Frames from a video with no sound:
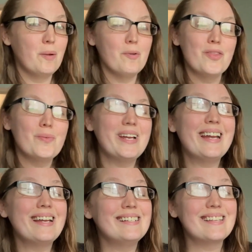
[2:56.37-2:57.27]
number three
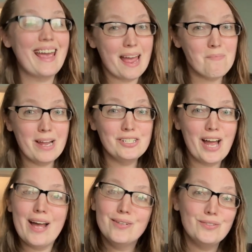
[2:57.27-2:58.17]
is, can my
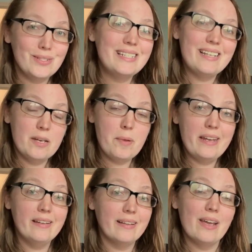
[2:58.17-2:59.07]
child do this
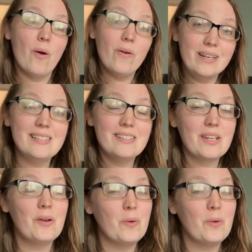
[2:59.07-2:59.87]
independently or is it gonna